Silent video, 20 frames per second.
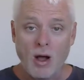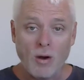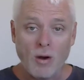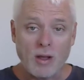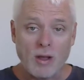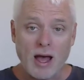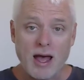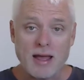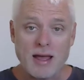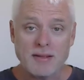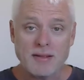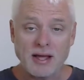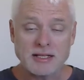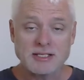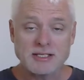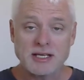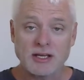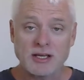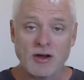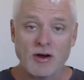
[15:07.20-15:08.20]
Okay,
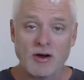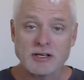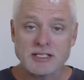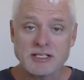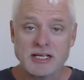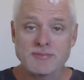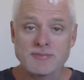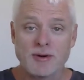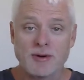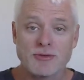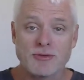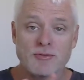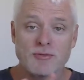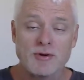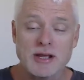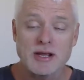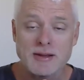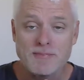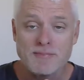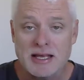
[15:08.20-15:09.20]
that's it, guys. That's my
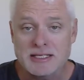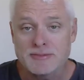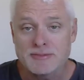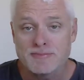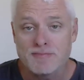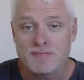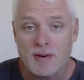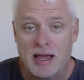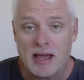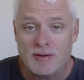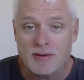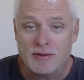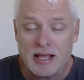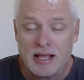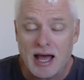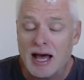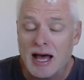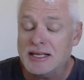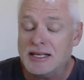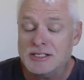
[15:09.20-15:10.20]
three best bait
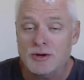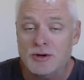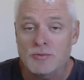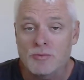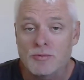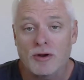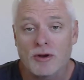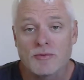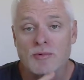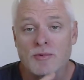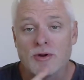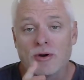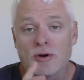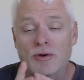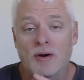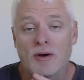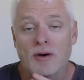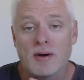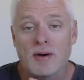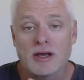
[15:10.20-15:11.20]
caster rod and reel
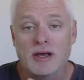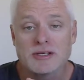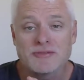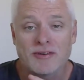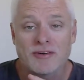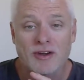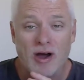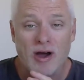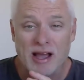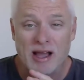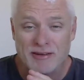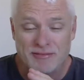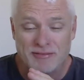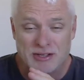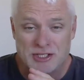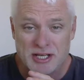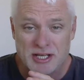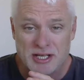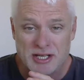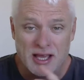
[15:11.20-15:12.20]
combos for kayak
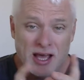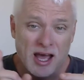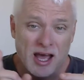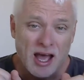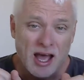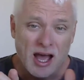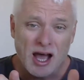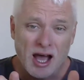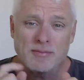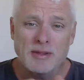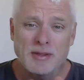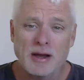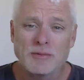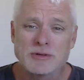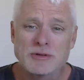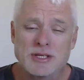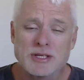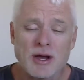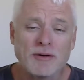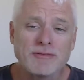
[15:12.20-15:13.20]
fishing. Hope that
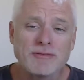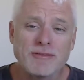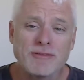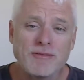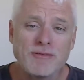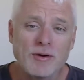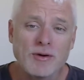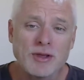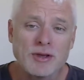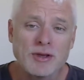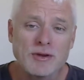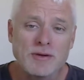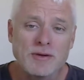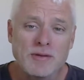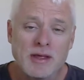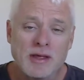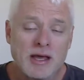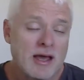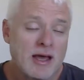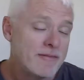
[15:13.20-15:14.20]
was helpful for you.
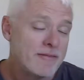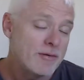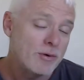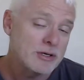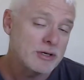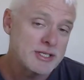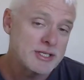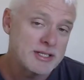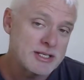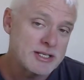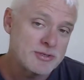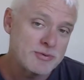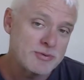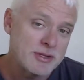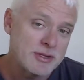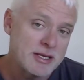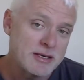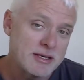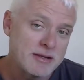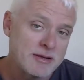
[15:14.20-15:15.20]
If you're watching this
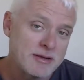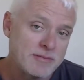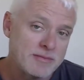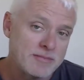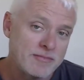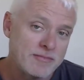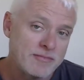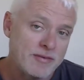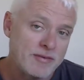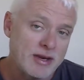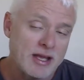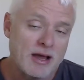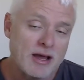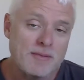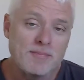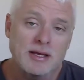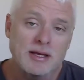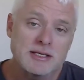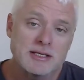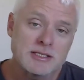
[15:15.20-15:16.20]
within the
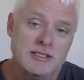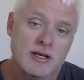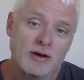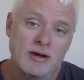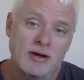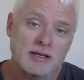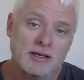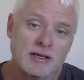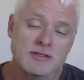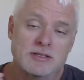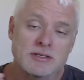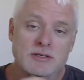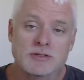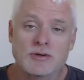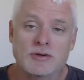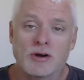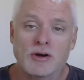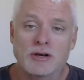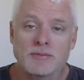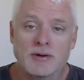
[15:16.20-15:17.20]
video, please like and
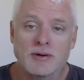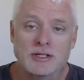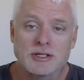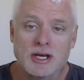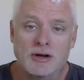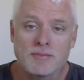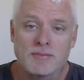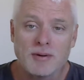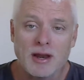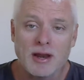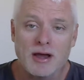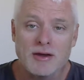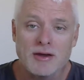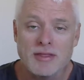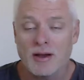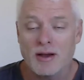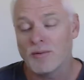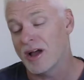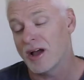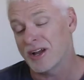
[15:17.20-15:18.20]
subscribe to my channel below.
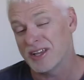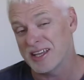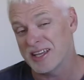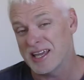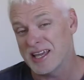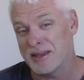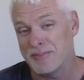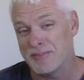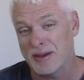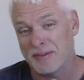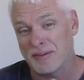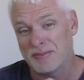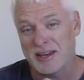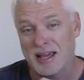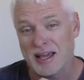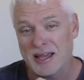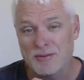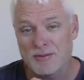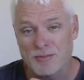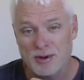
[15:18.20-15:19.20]
That way I can keep you up to
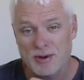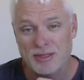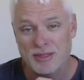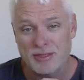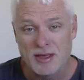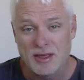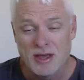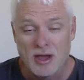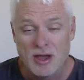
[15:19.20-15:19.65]
date with